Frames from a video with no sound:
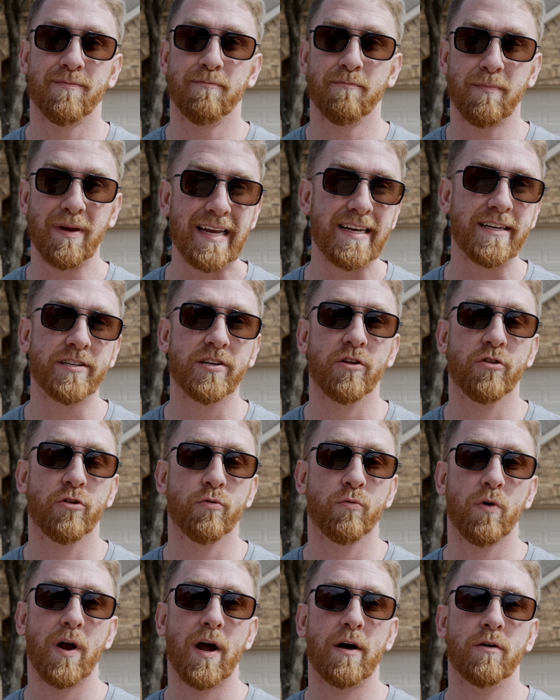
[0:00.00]
to meet
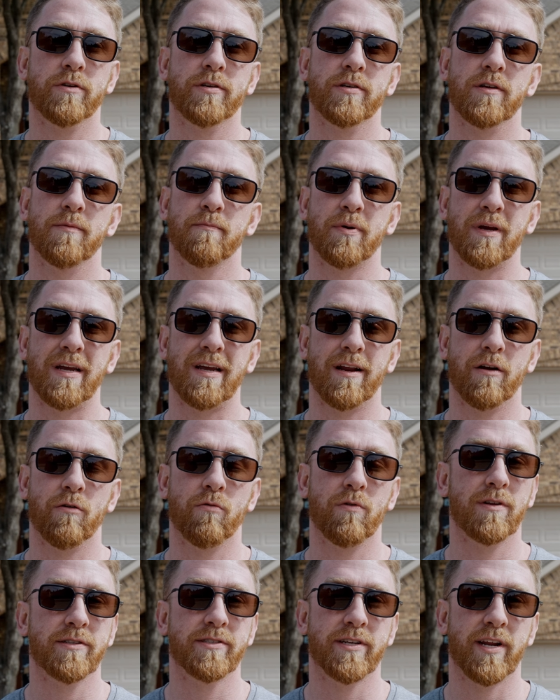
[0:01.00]
throughout being a
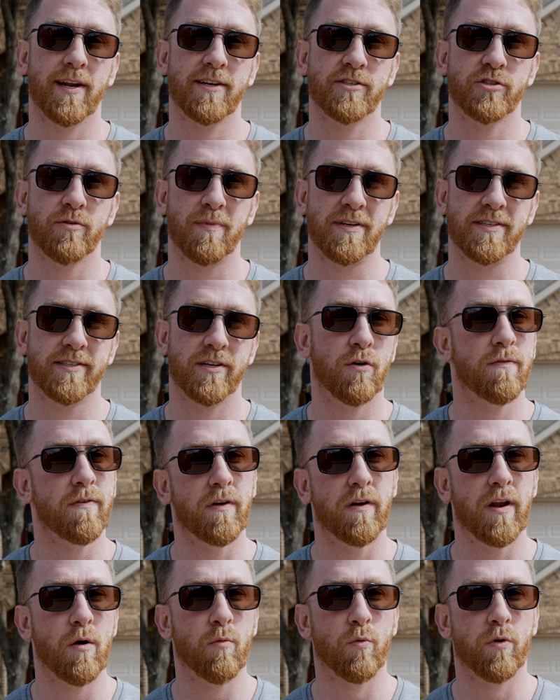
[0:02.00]
real estate agent myself
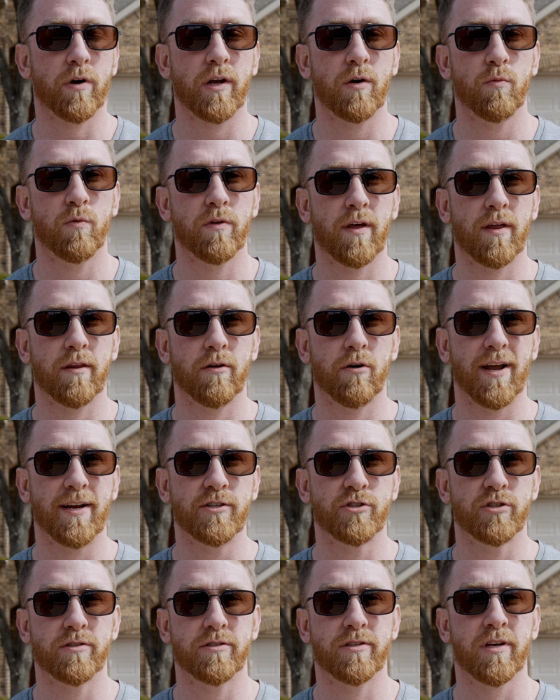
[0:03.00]
and networking with other
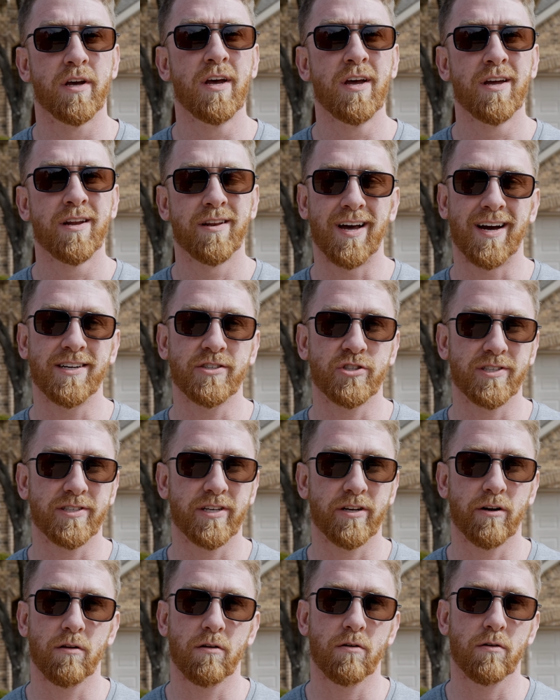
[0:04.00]
agents, not
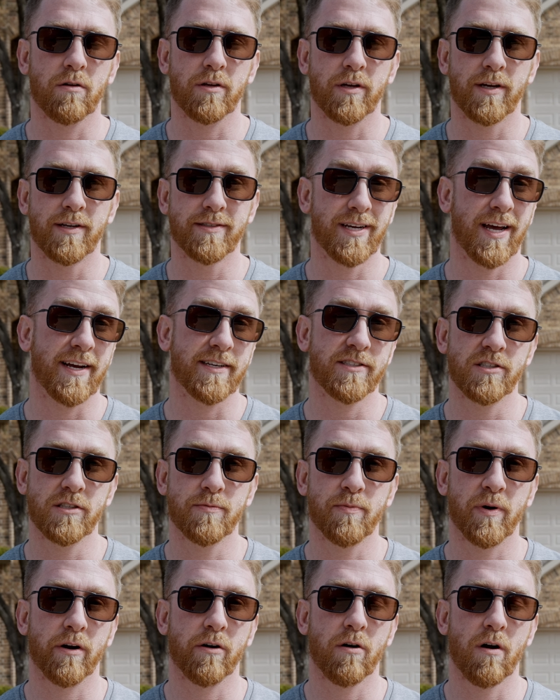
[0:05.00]
just here locally in
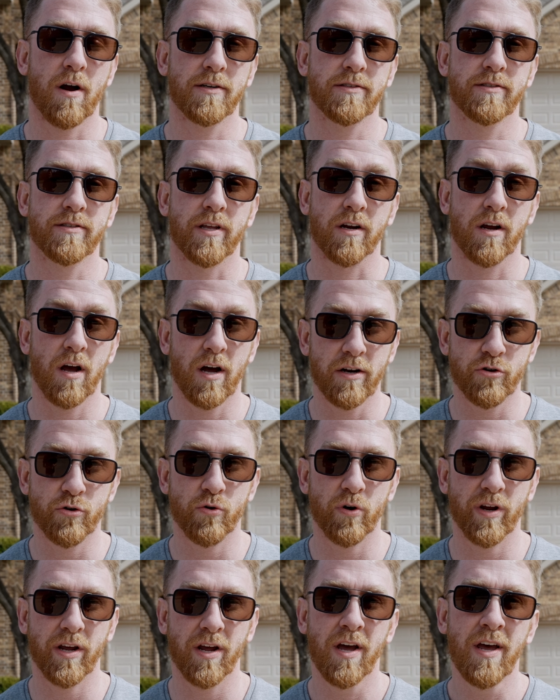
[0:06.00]
Texas, but across the
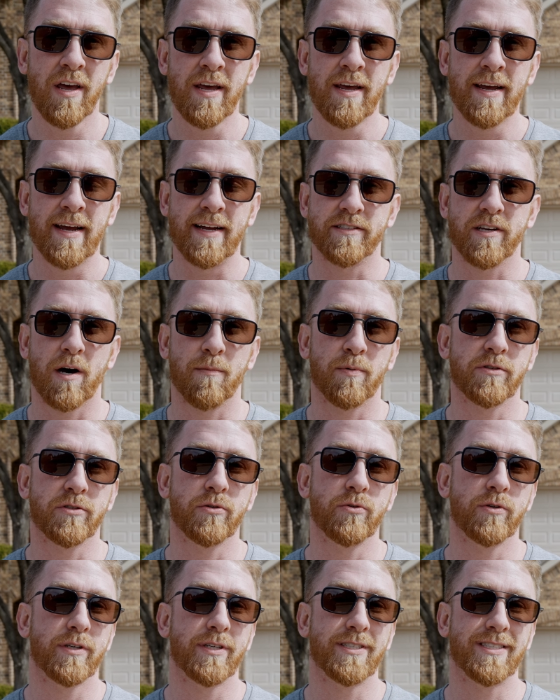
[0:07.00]
country. It's
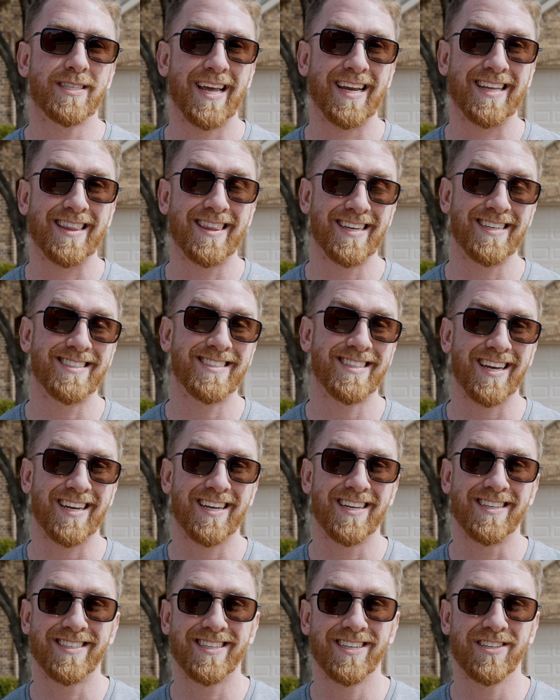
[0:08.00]
opportunities like this that
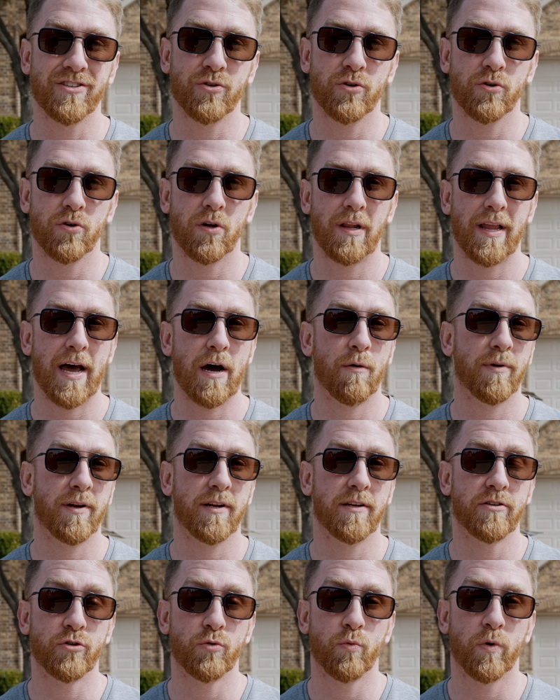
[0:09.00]
continue to allow me
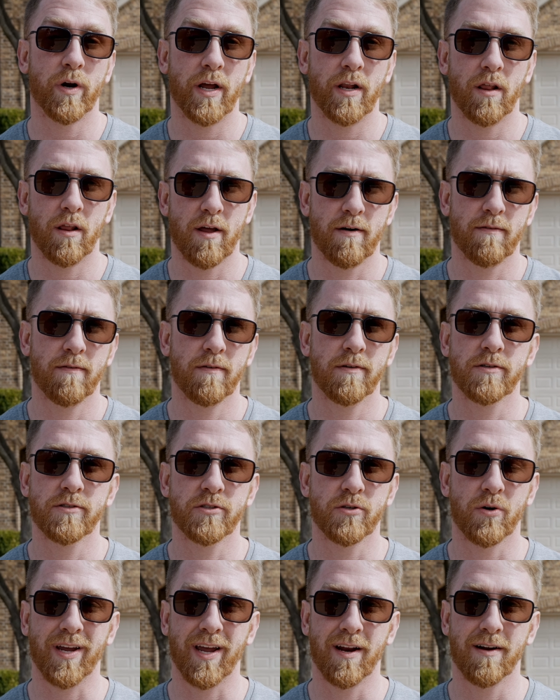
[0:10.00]
to do what I love.
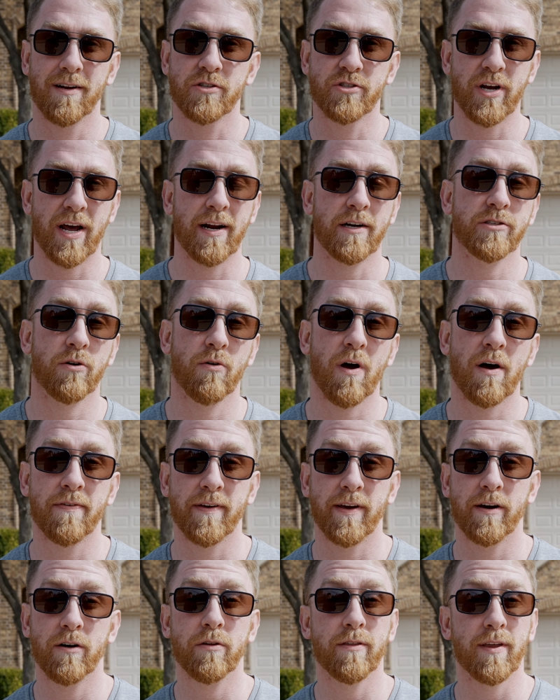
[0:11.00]
So again, shout out to
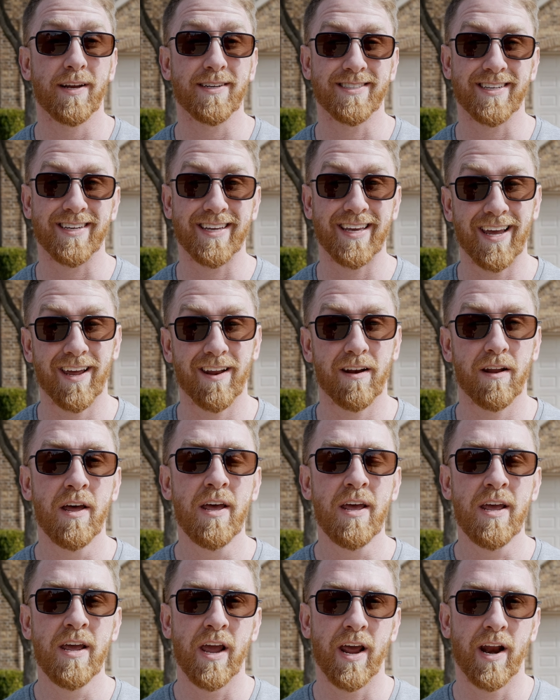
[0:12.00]
Rafael, thanks again,
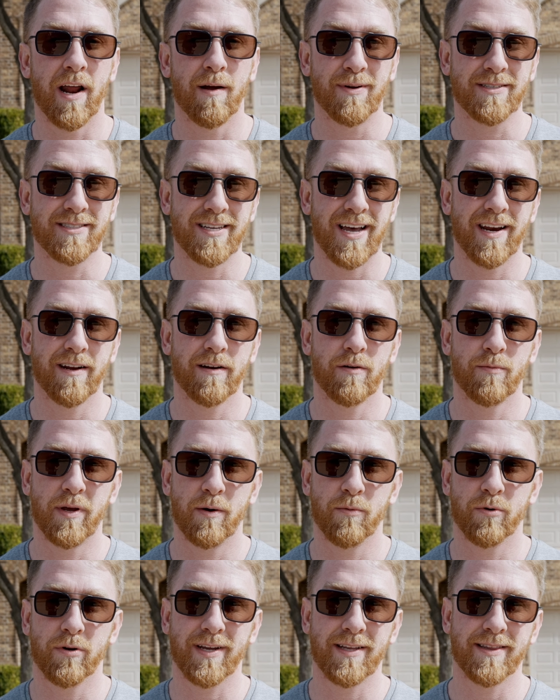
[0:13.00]
and I'm excited to be
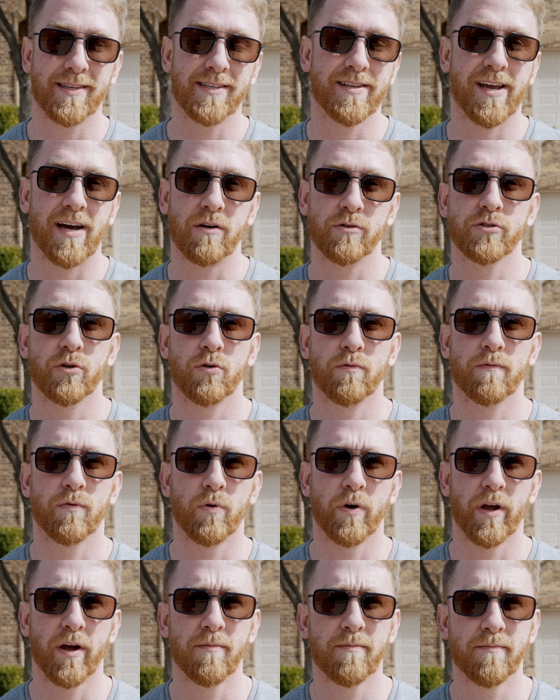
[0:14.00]
able to get this house sold for you.